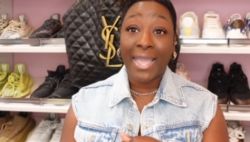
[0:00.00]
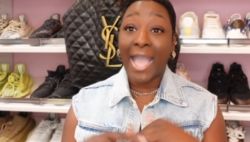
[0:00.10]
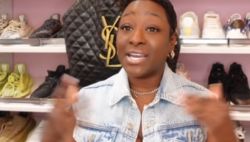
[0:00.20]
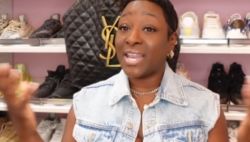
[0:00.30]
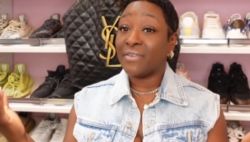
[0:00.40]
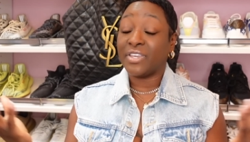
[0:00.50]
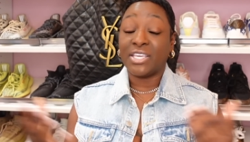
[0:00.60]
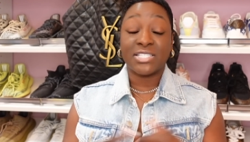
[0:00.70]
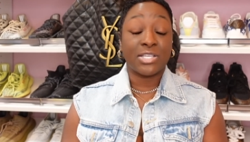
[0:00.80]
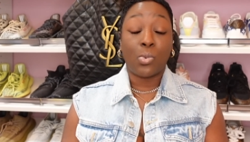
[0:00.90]
I could have
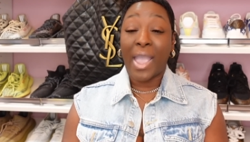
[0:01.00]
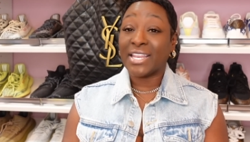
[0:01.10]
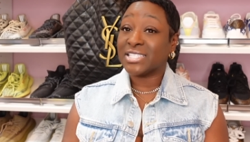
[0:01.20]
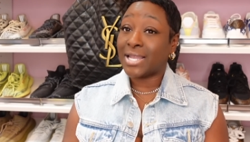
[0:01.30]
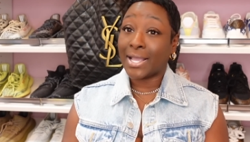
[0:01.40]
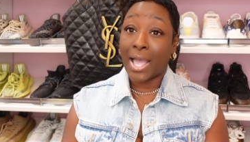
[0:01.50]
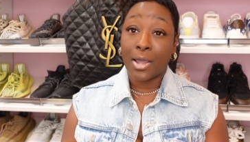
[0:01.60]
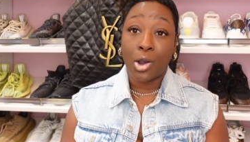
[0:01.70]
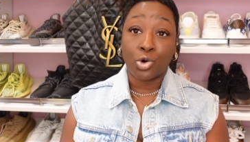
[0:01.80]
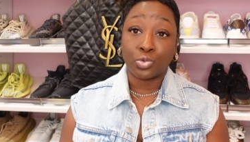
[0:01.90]
easily waited till I got
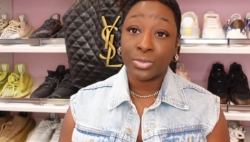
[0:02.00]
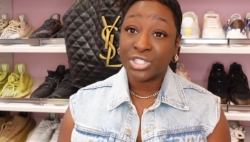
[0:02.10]
home